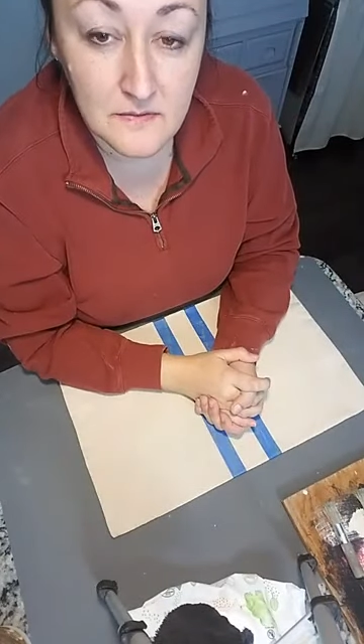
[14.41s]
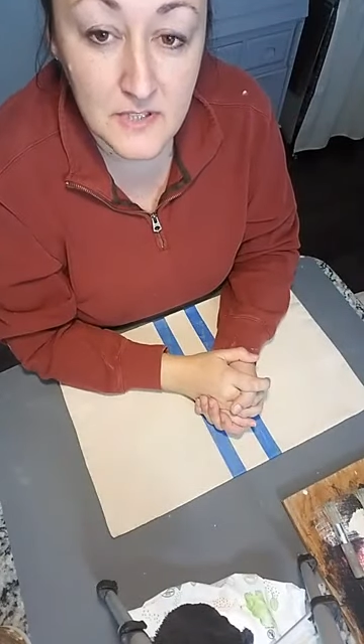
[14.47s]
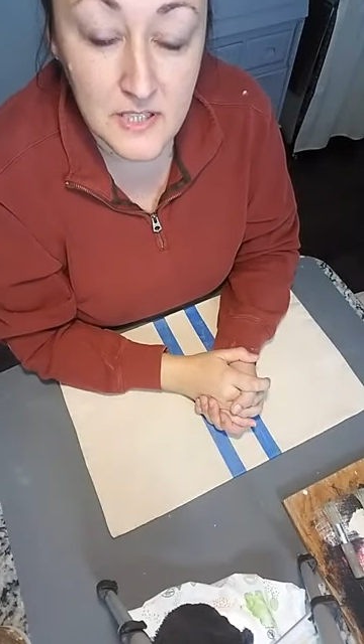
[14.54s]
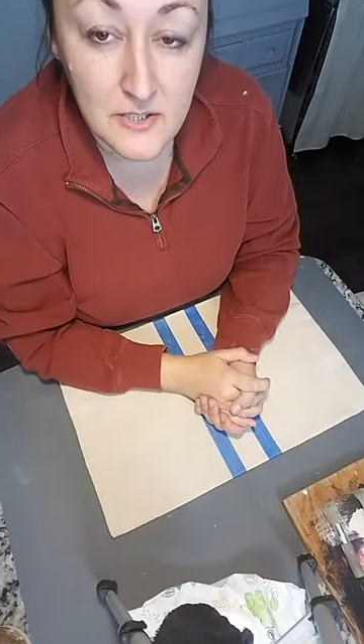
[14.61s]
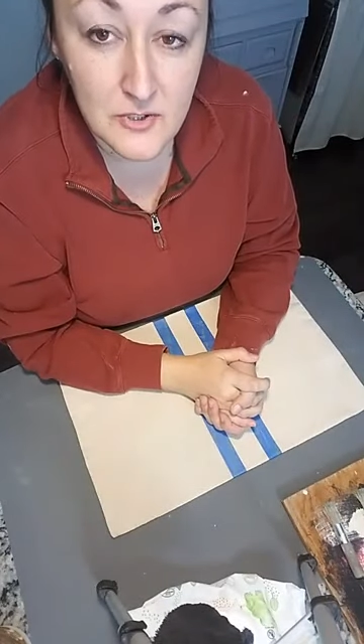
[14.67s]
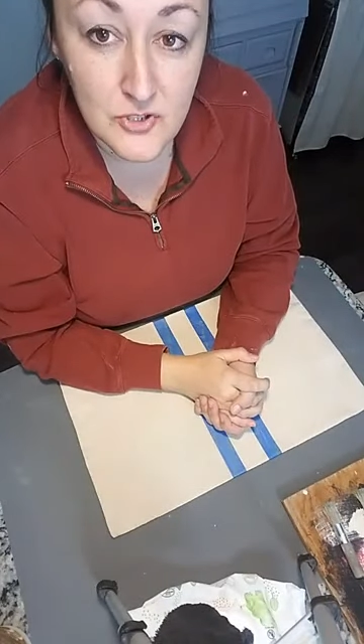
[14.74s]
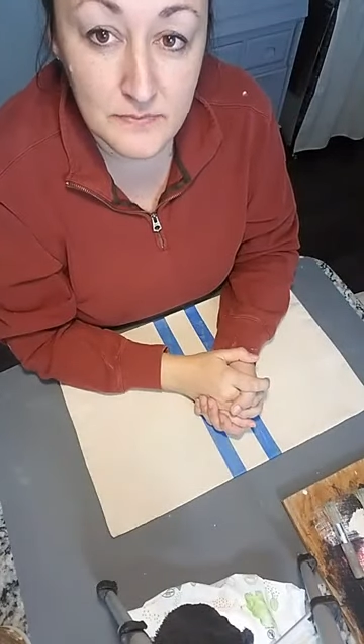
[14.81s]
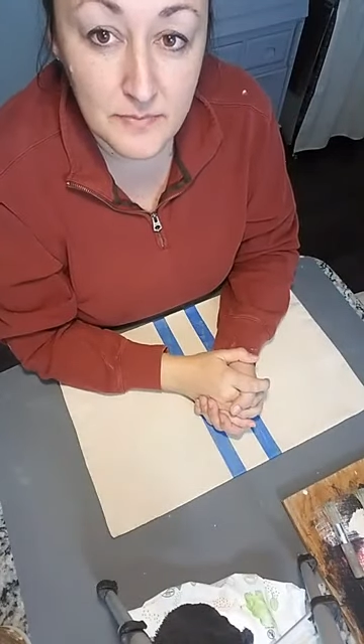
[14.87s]

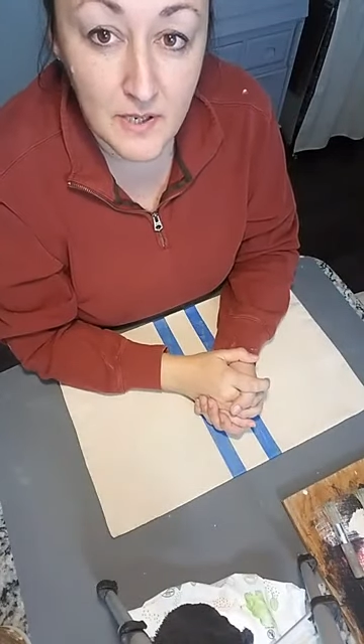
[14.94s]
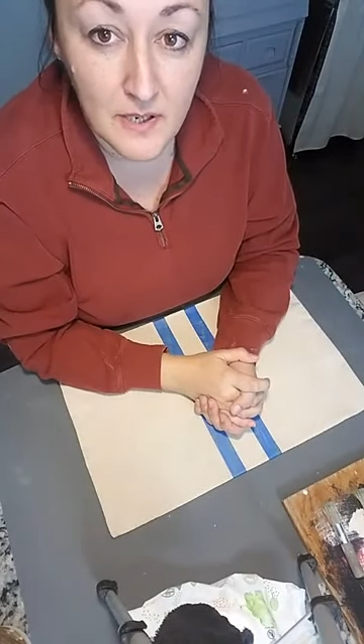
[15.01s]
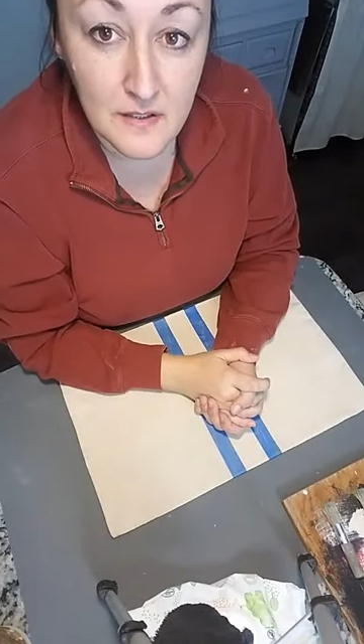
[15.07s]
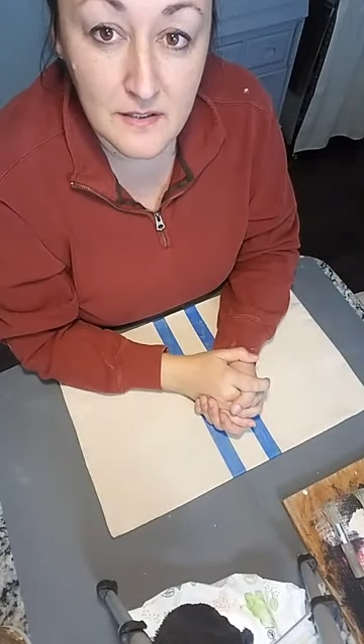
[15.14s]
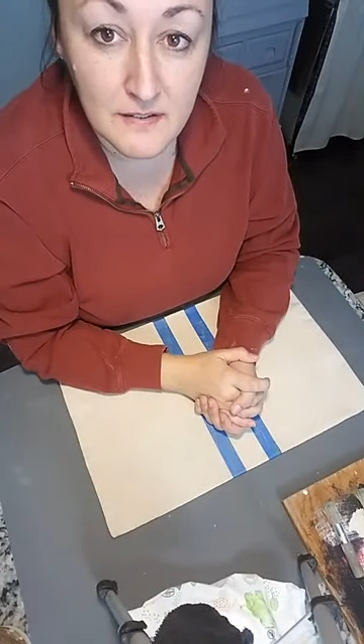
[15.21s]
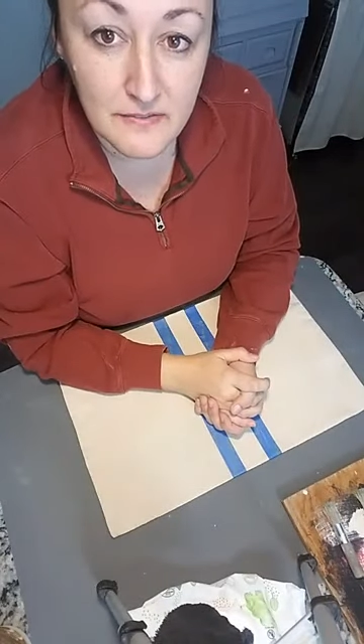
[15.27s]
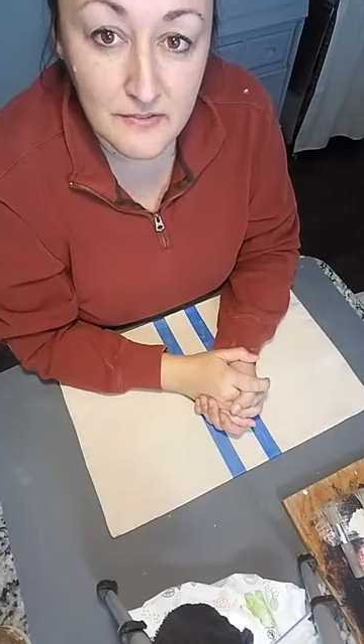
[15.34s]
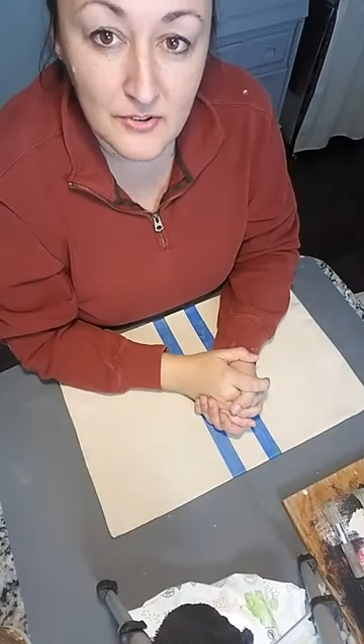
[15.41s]
When you jump
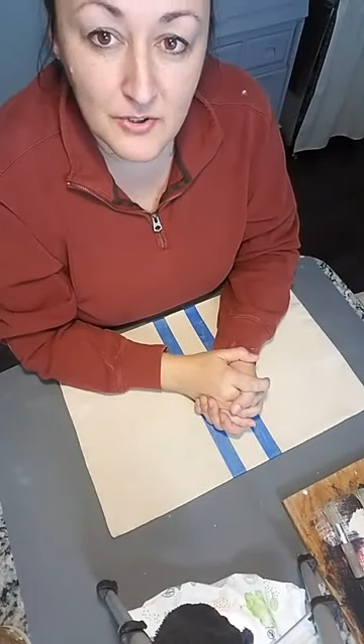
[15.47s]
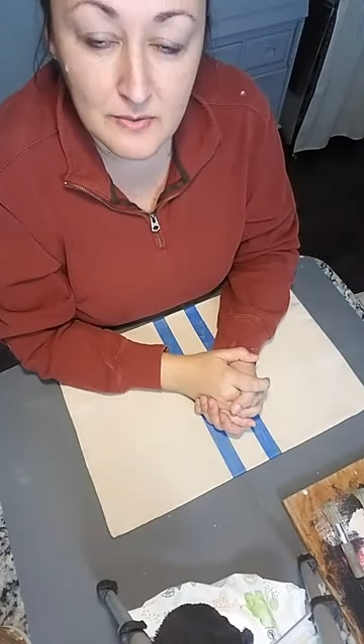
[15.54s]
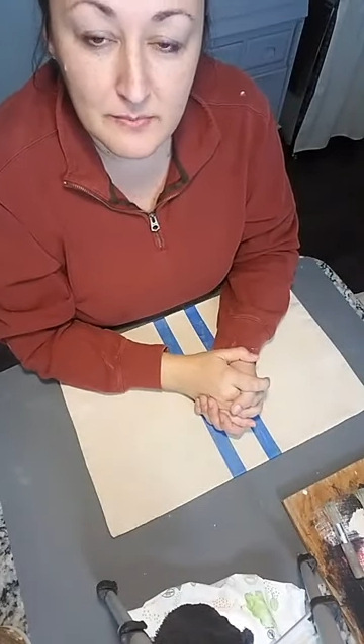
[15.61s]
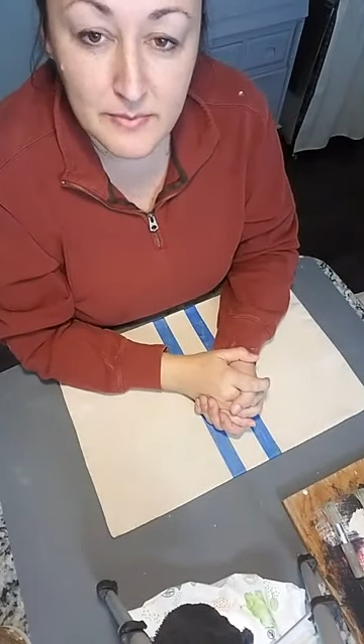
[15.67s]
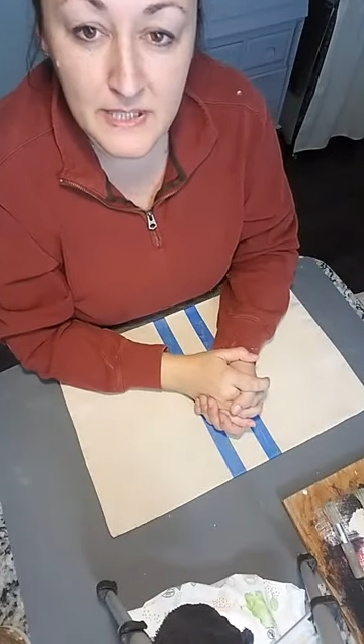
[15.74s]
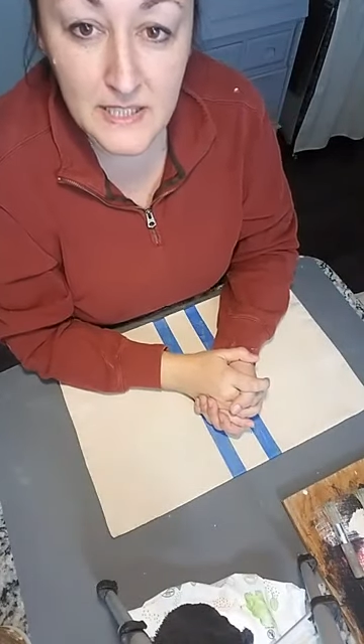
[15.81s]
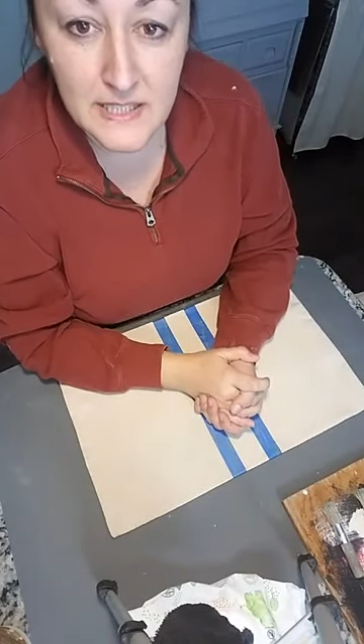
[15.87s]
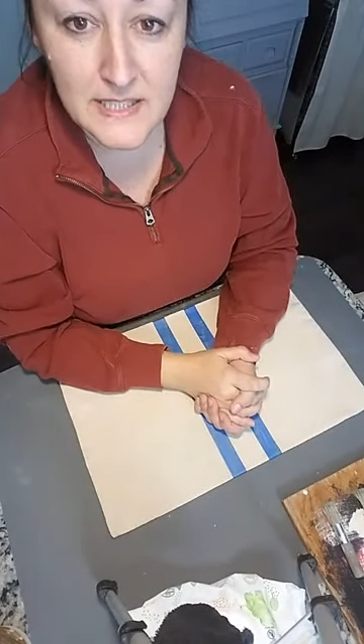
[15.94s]
on, if you
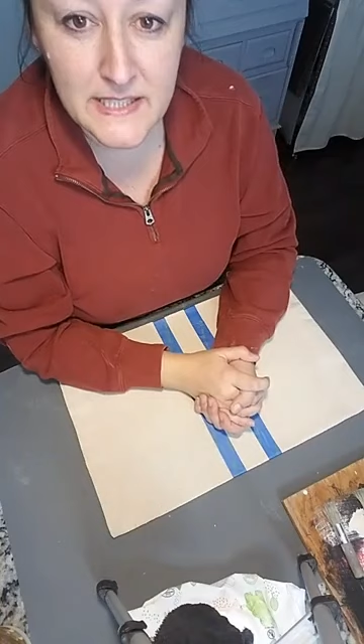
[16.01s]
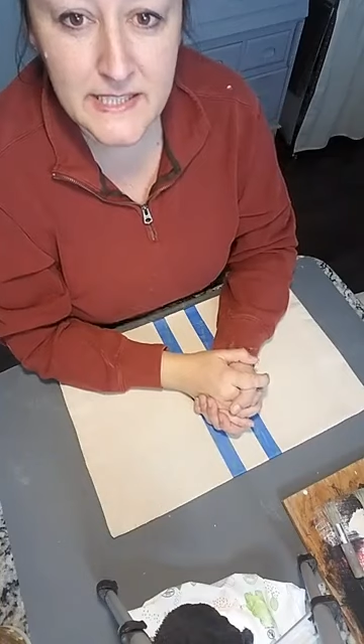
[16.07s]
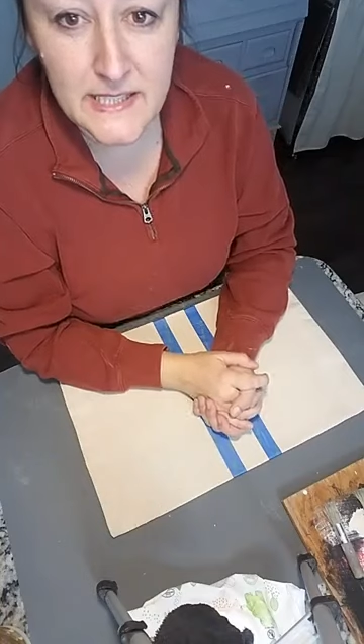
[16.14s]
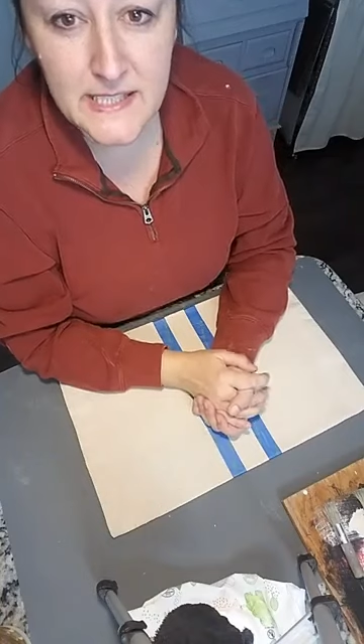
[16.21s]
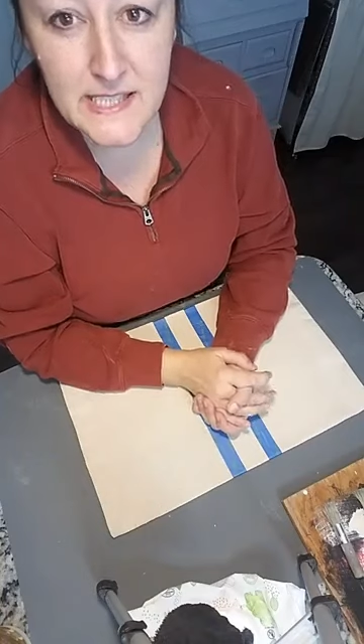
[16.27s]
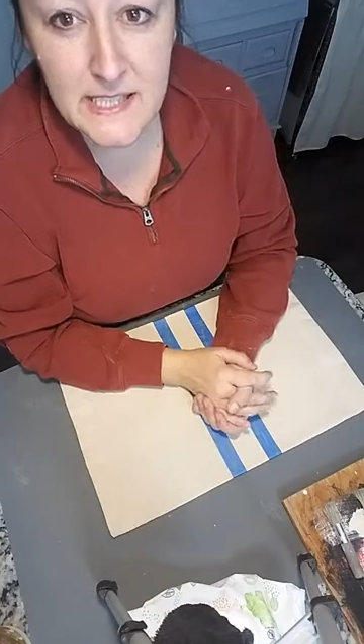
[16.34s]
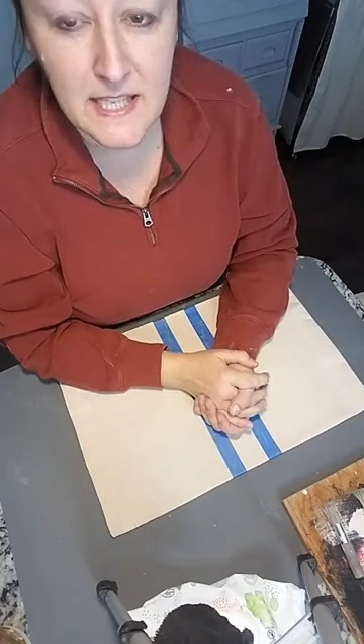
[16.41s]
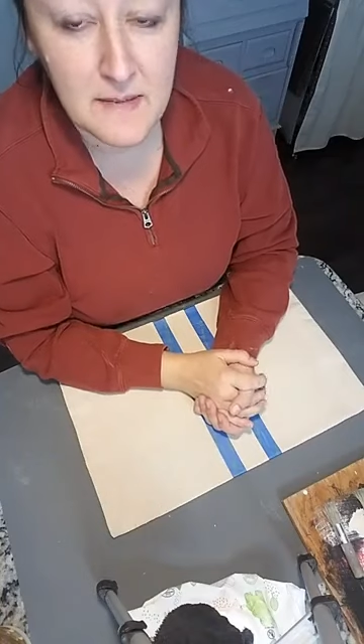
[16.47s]
can
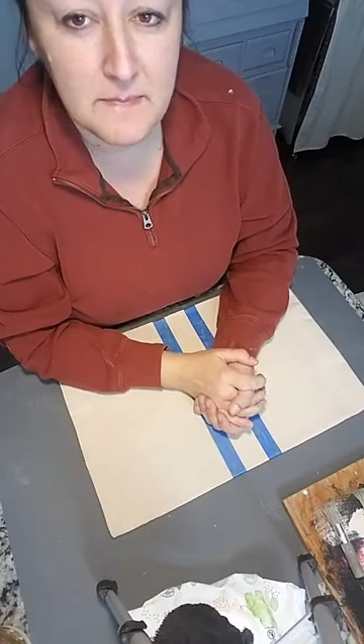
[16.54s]
please